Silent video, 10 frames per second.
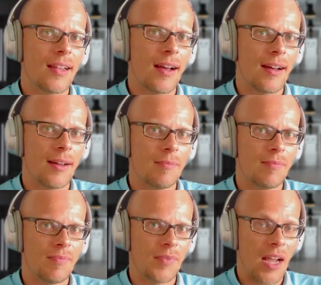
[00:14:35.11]

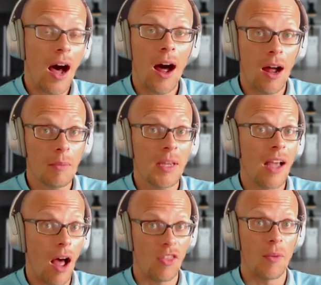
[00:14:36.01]
harming
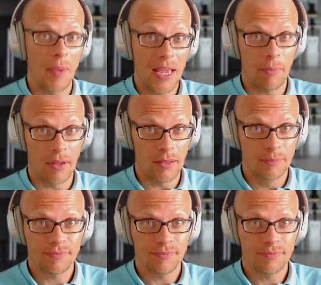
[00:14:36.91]
other people